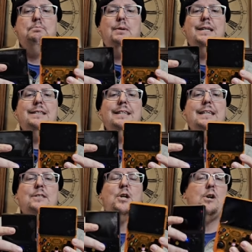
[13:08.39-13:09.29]
But
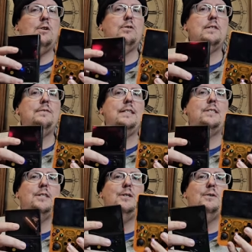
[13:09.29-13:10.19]
the internals of
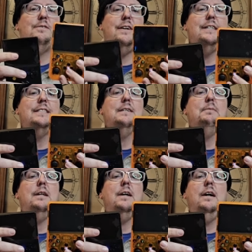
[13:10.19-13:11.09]
these two are very
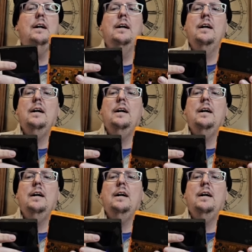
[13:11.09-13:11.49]
similar,